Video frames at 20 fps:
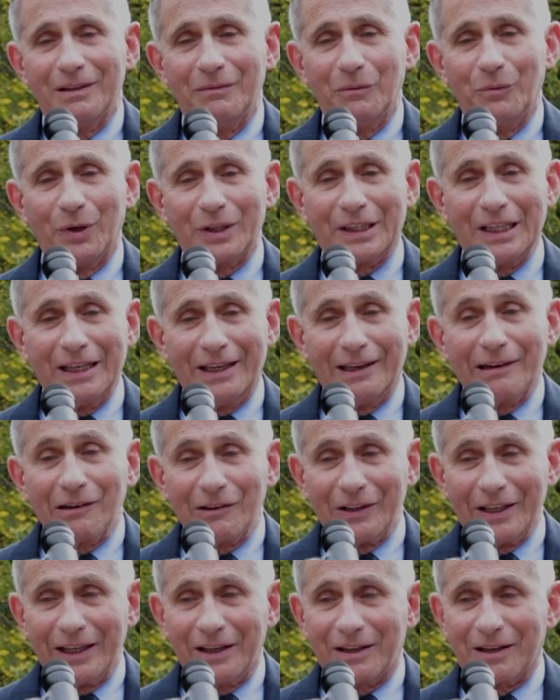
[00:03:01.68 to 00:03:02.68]
with the
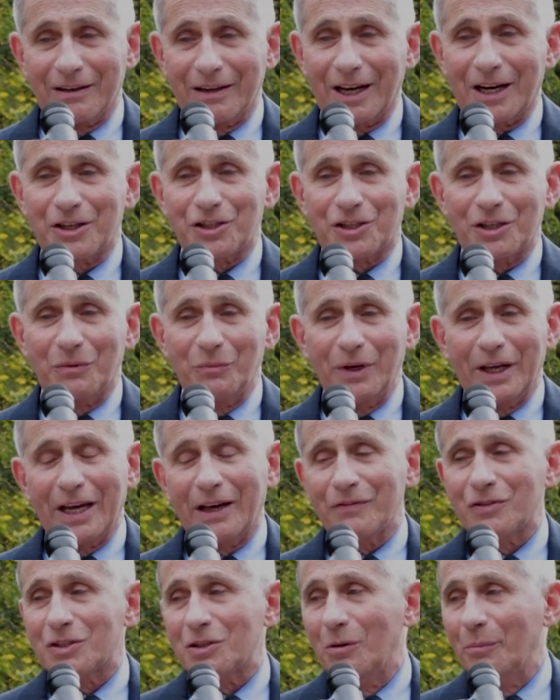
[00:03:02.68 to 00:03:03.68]
Italy connection, we
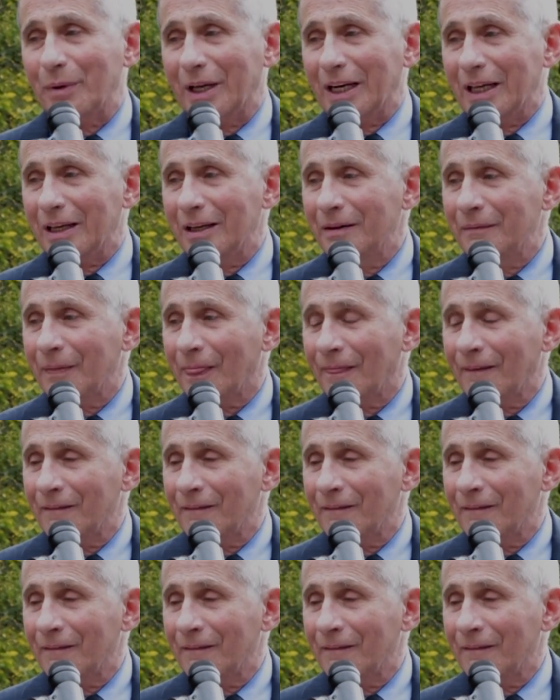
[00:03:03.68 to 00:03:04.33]
have so many